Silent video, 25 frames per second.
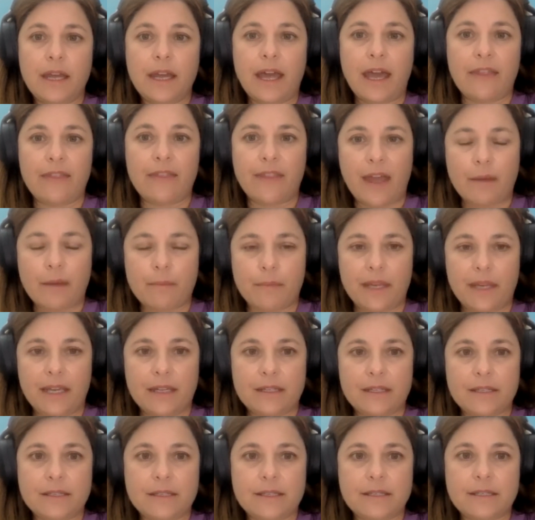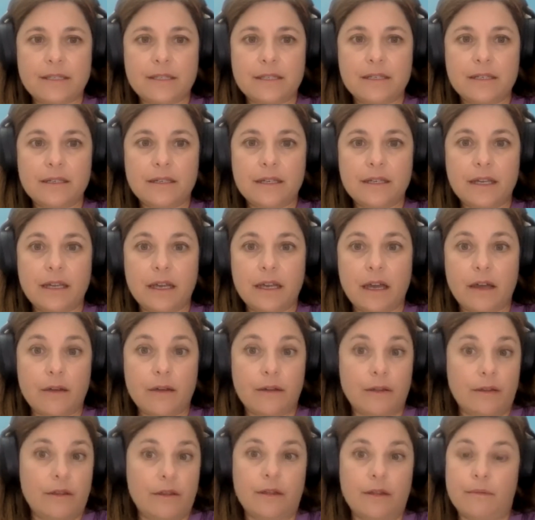And that means,
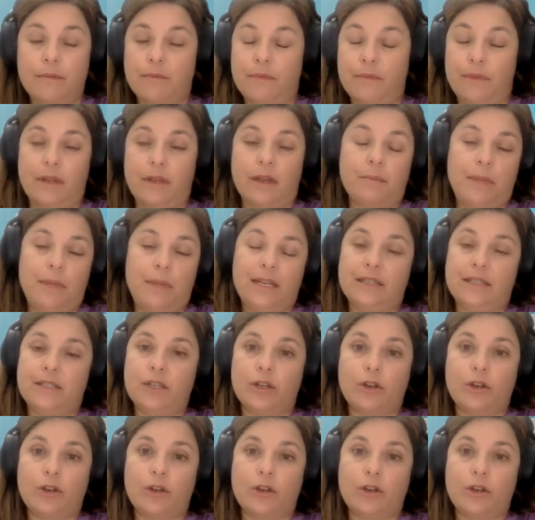it's